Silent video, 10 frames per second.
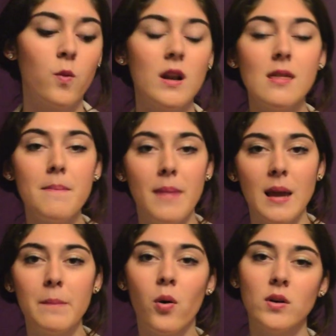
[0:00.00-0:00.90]
One of the
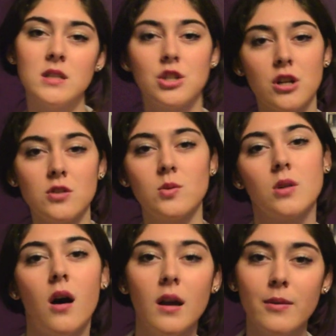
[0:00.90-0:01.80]
main points that Charles was
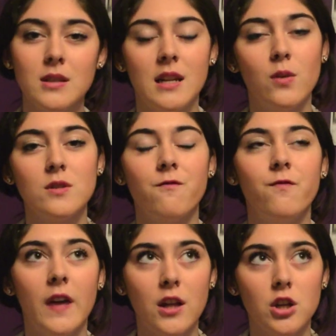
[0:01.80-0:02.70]
talking about today was
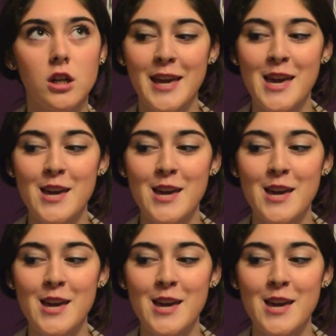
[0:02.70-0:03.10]
failure.